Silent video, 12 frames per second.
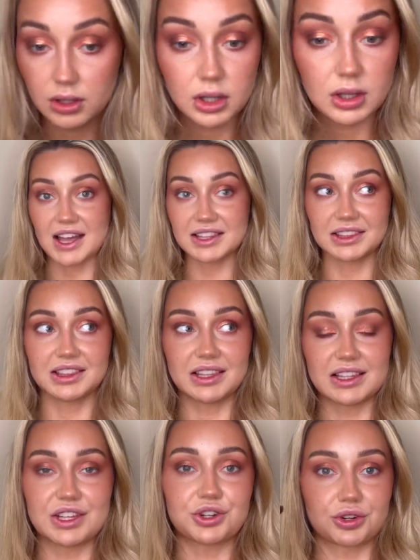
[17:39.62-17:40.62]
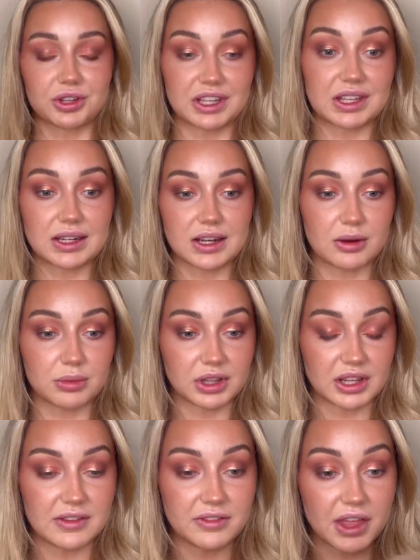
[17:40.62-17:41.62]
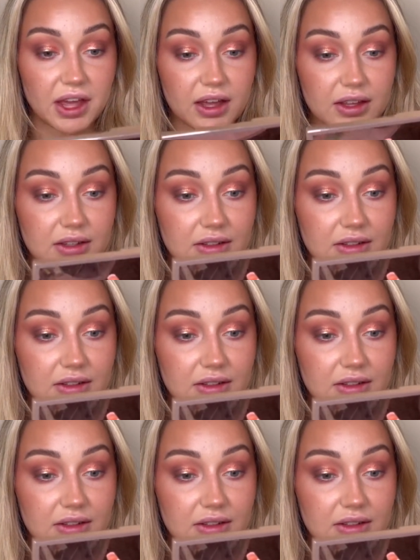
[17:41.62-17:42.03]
I literally cannot believe that.